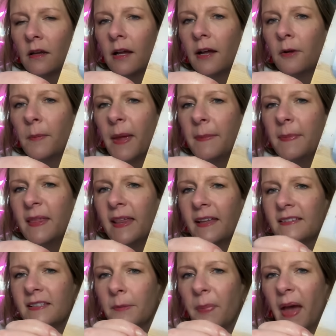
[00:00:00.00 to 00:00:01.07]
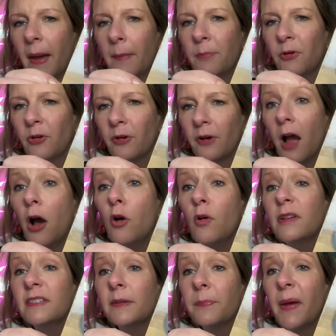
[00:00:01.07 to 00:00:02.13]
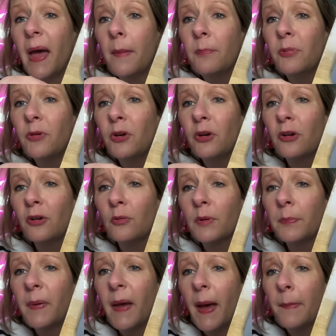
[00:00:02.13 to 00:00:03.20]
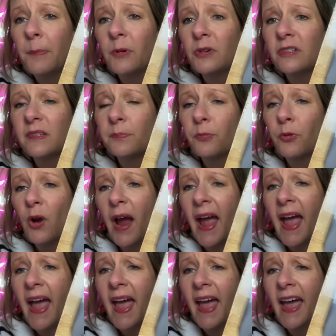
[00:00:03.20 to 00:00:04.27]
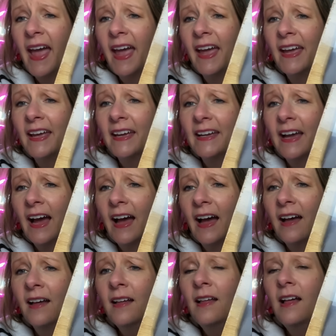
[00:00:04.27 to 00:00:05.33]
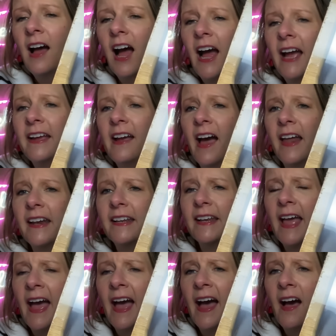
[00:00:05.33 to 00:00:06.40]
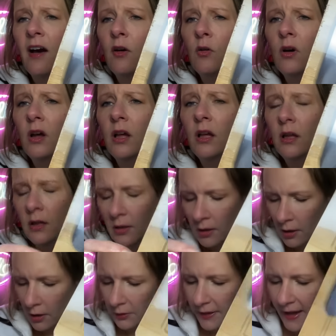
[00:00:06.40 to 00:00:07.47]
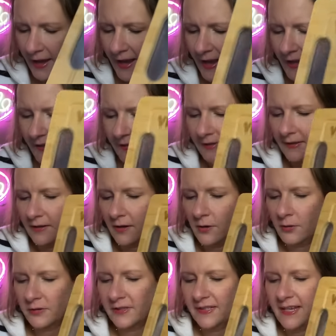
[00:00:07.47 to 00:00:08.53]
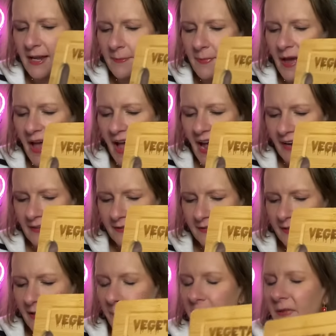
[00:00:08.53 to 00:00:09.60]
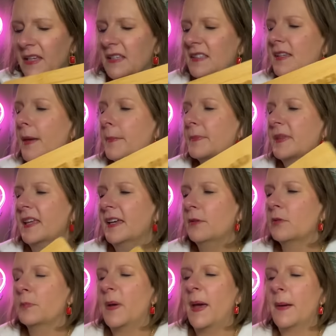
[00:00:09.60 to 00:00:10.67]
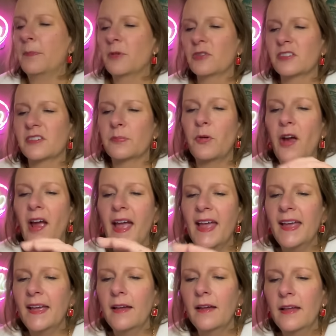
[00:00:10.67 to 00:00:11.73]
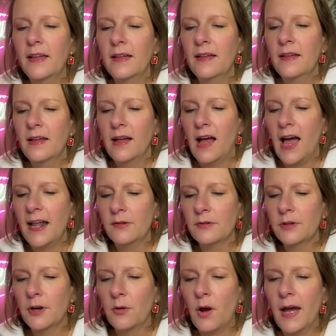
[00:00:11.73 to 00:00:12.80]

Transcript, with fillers: Or maybe that's a pepper. Oh, it's a pepper with pepper spray. I got it now. Okay, so stay back. Something, something with pepper spray. I don't know.